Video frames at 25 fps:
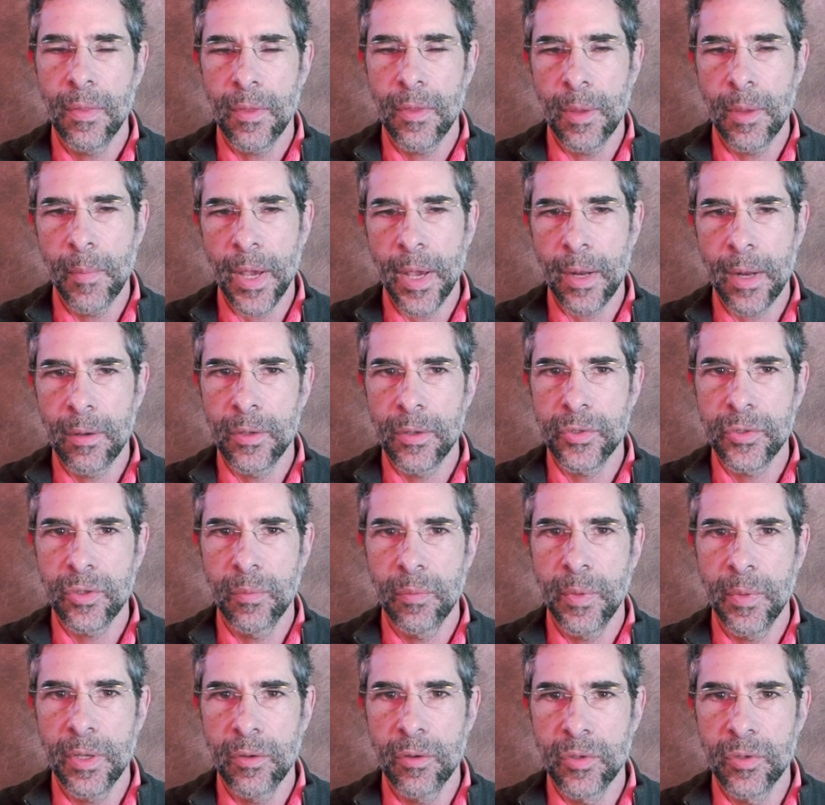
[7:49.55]
they might
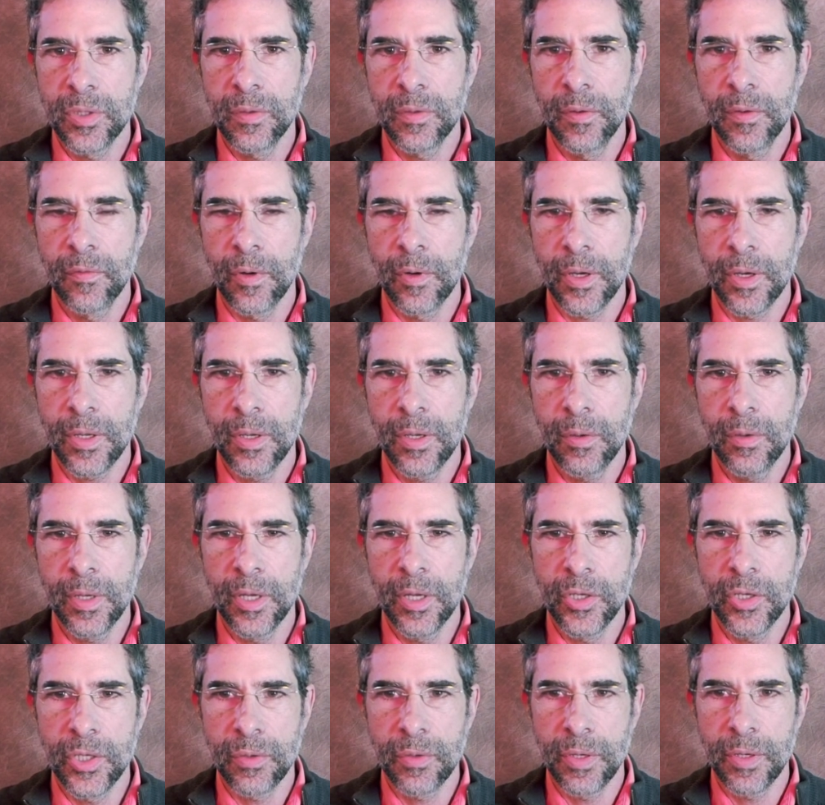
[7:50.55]
also be useful for acute
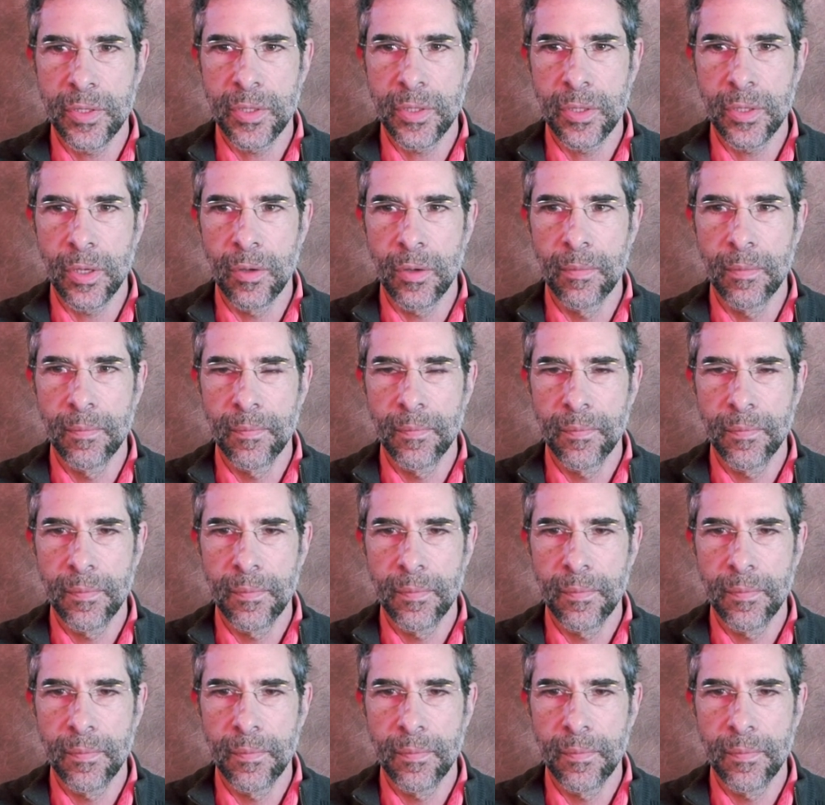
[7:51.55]
injuries too.